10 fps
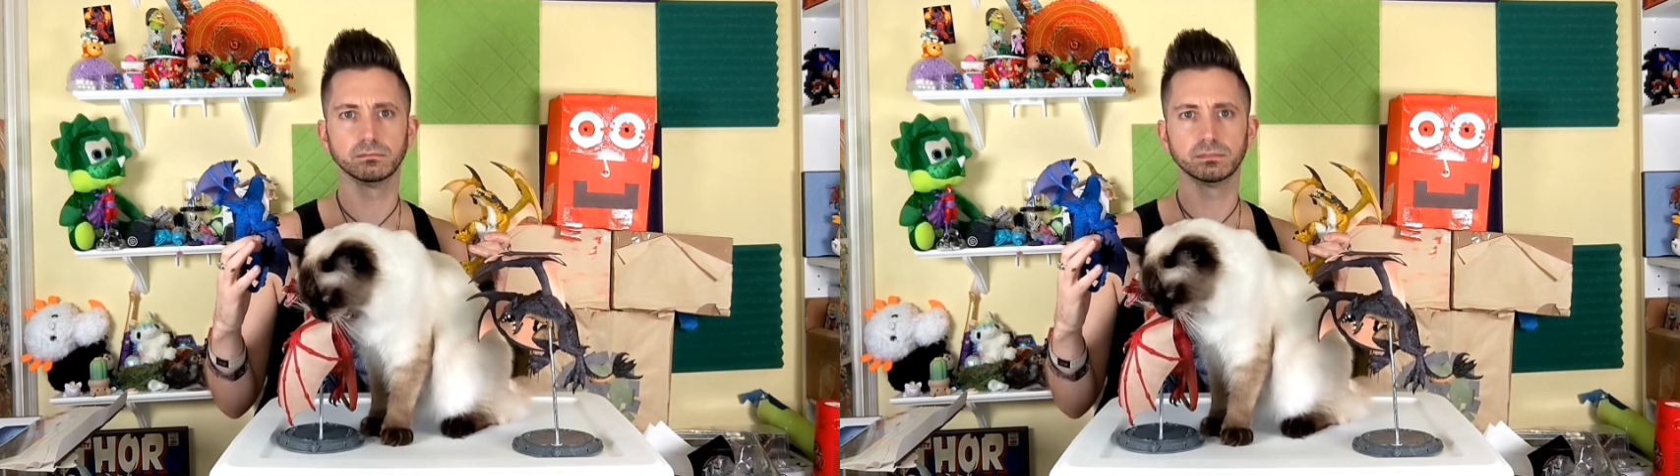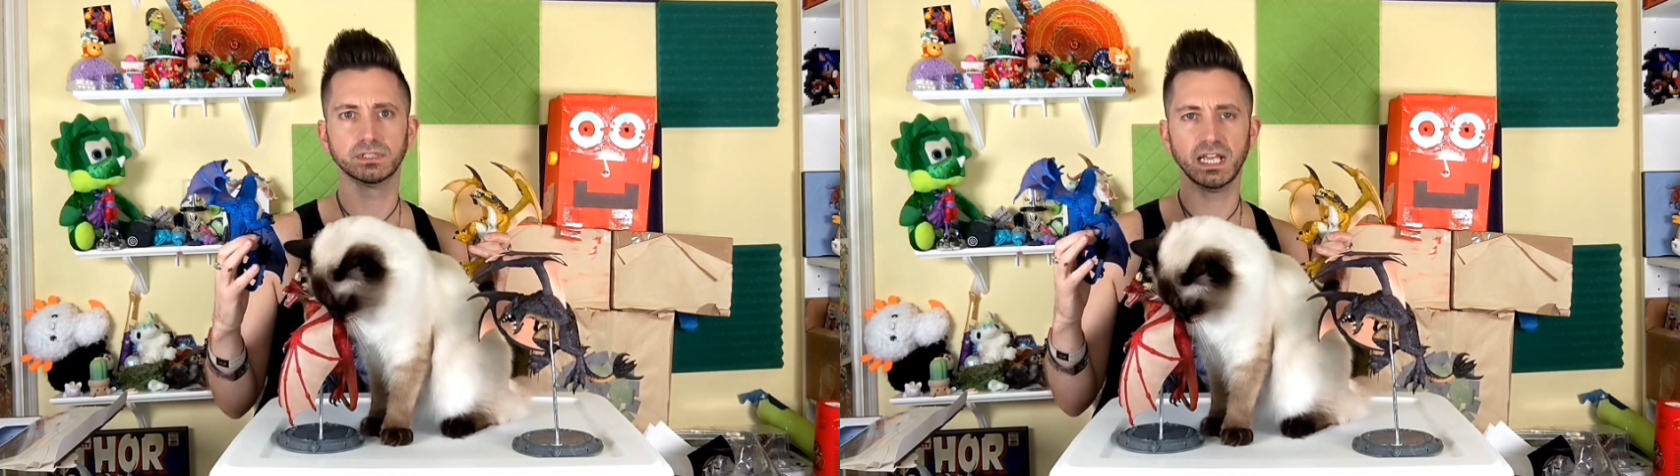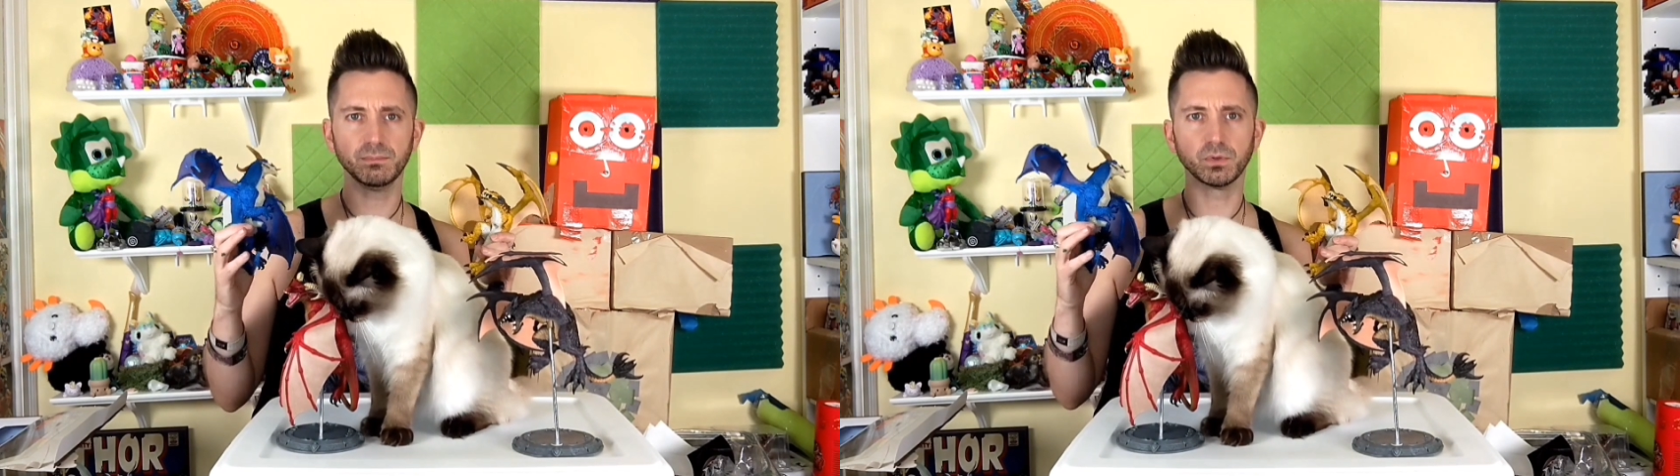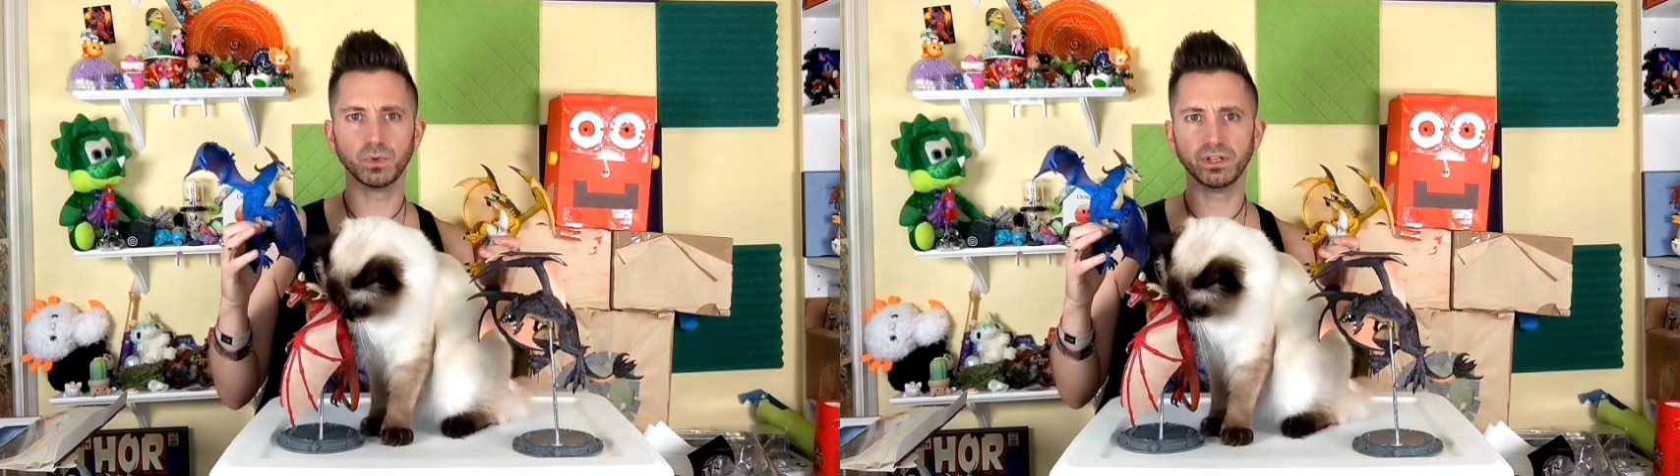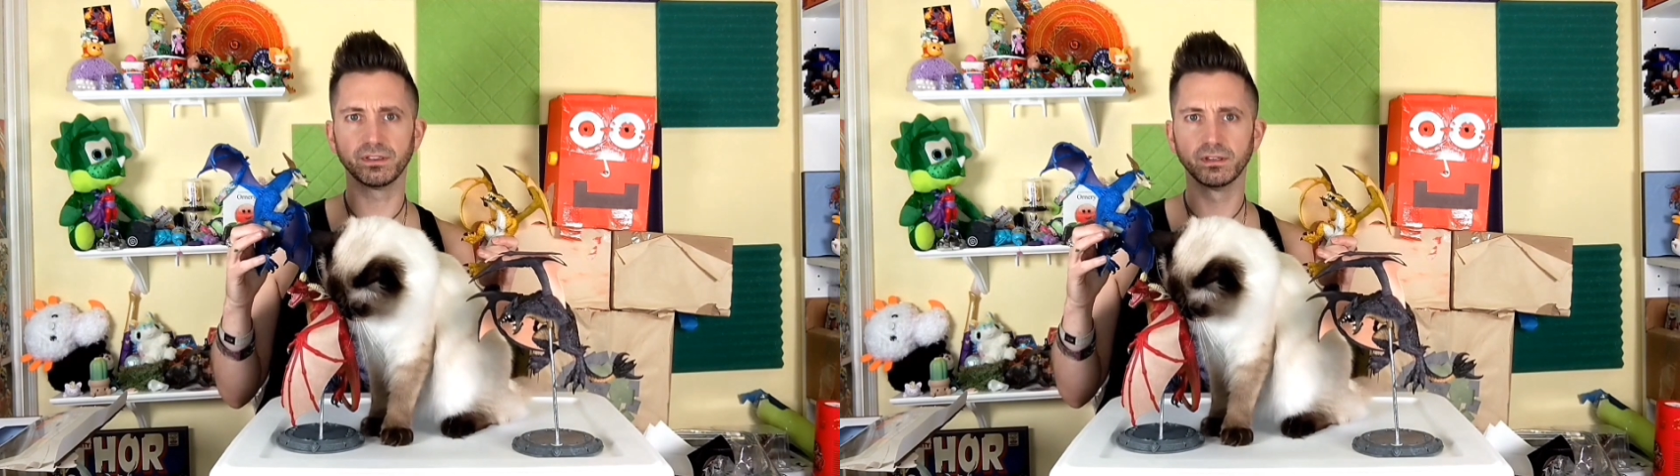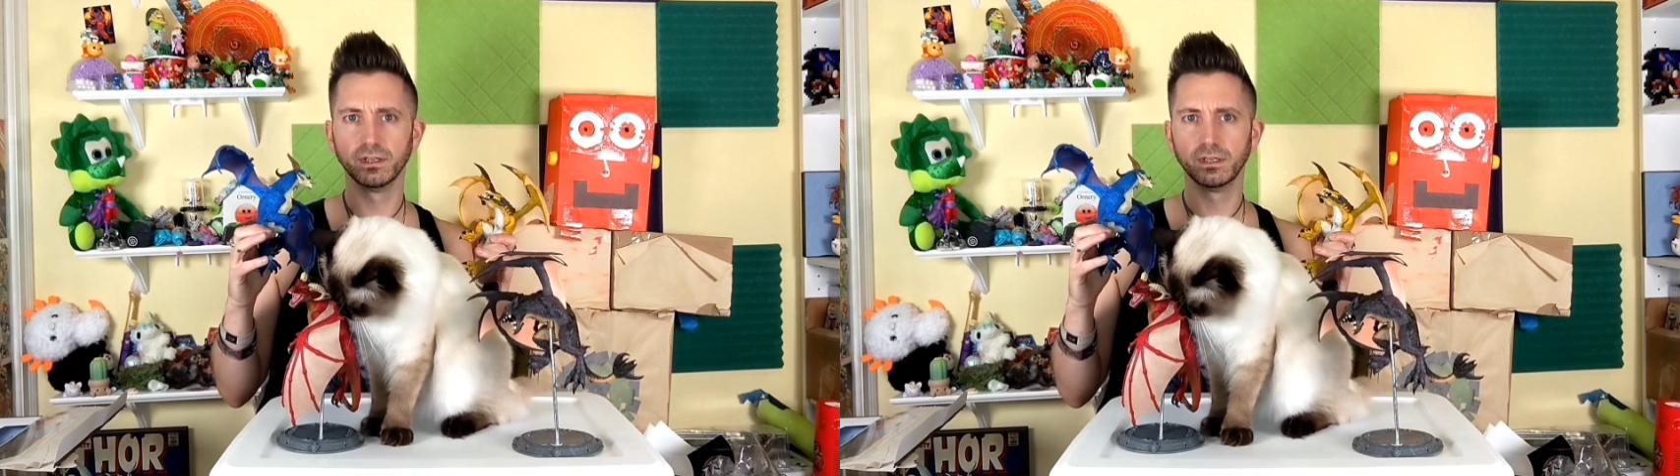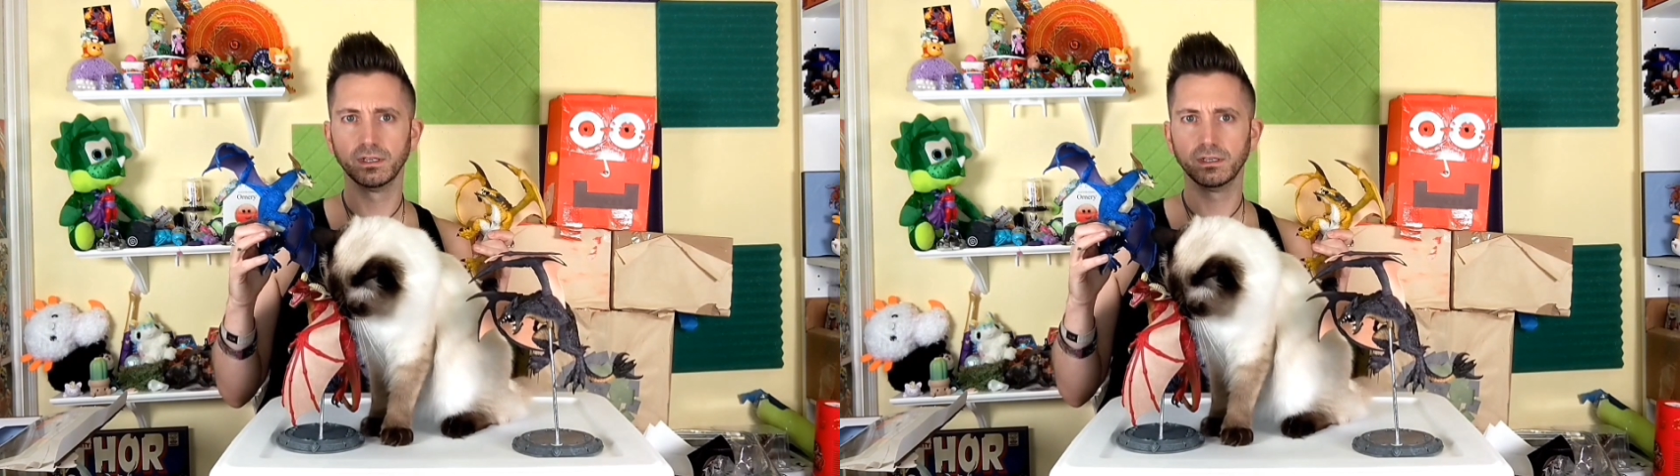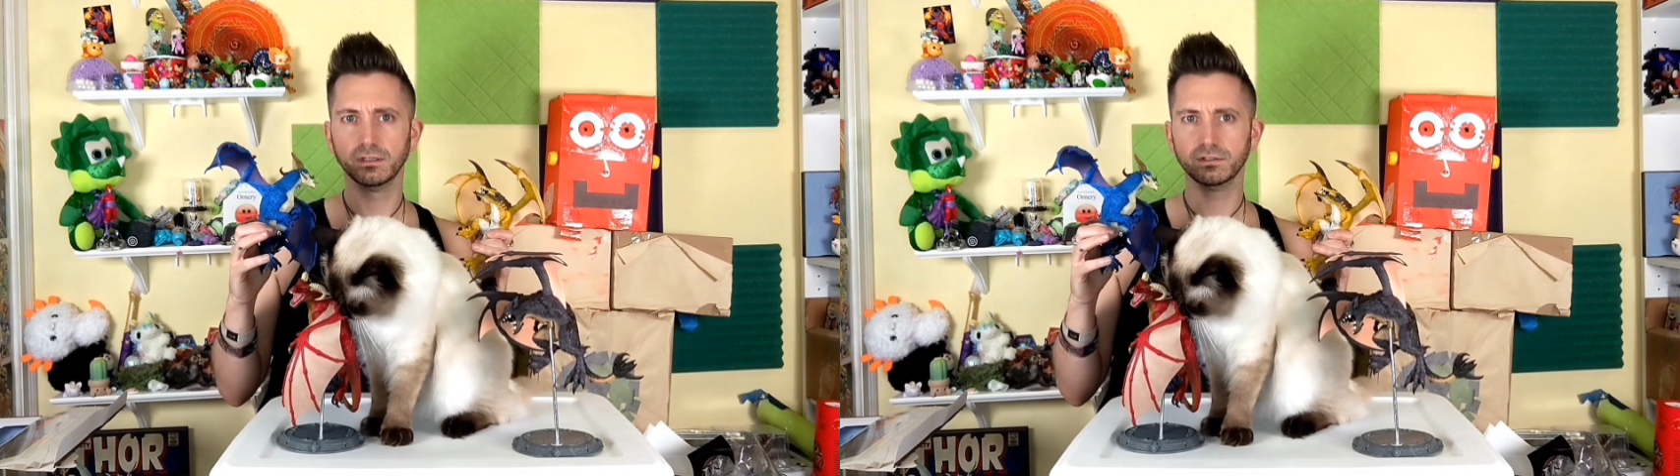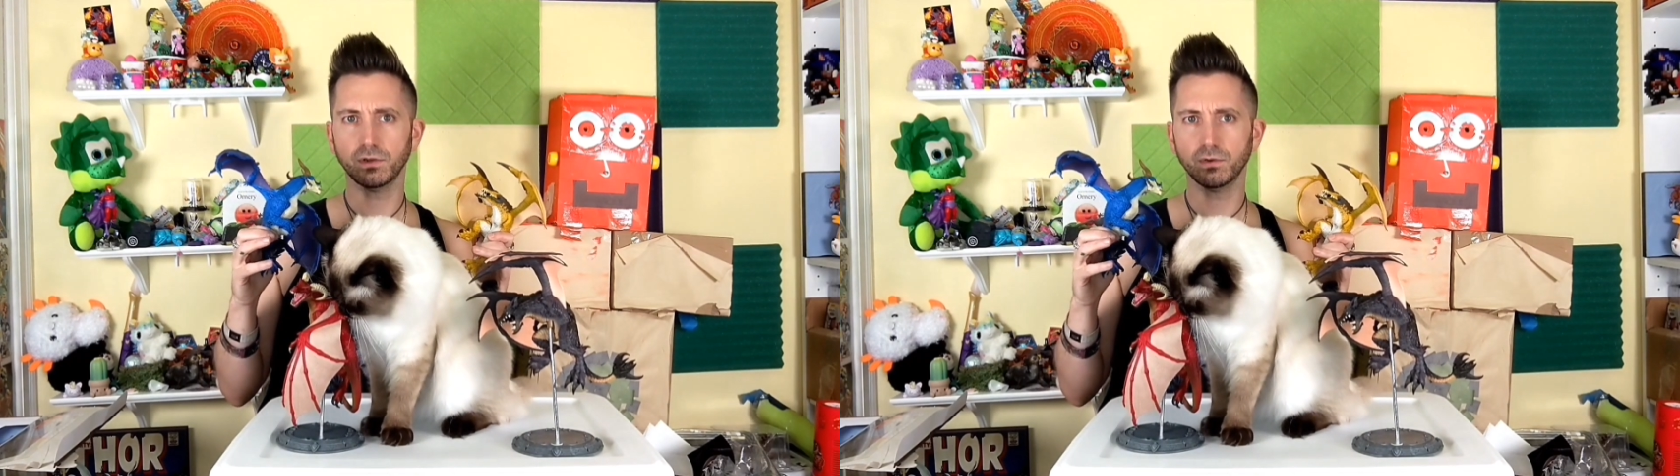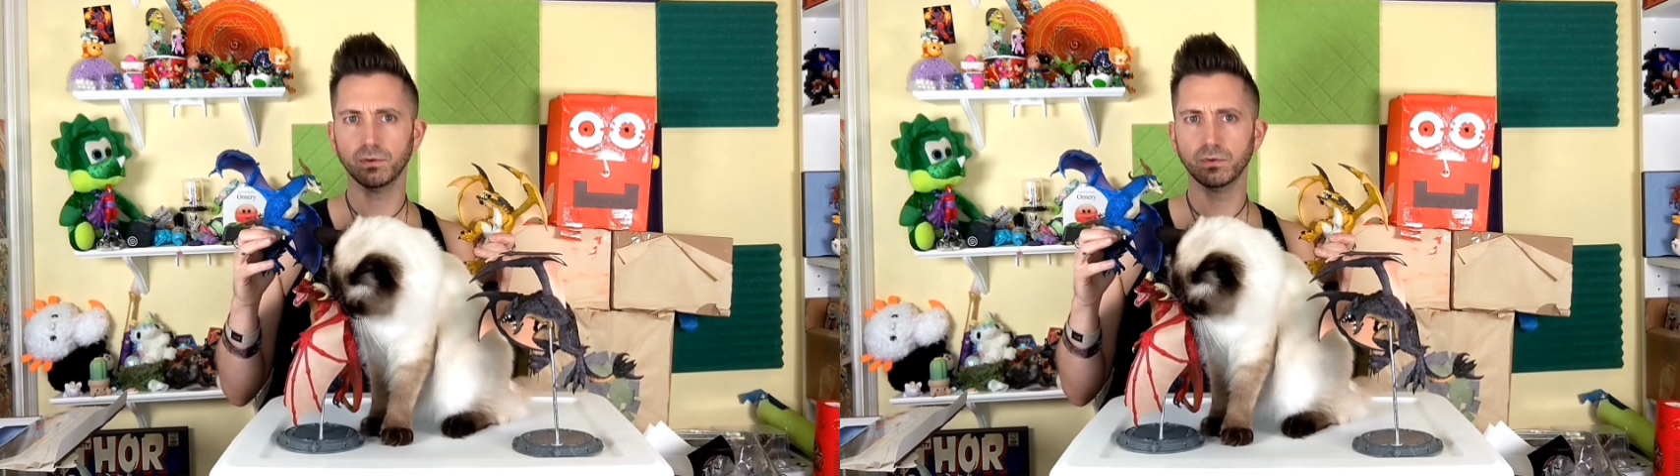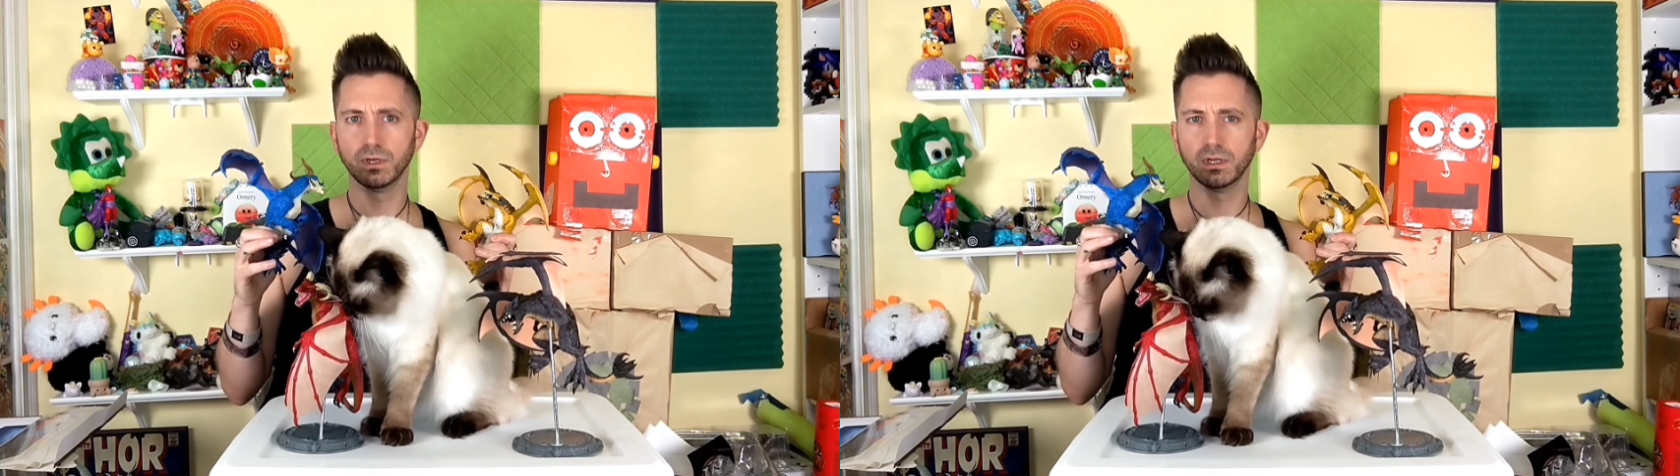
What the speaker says: tampered with. So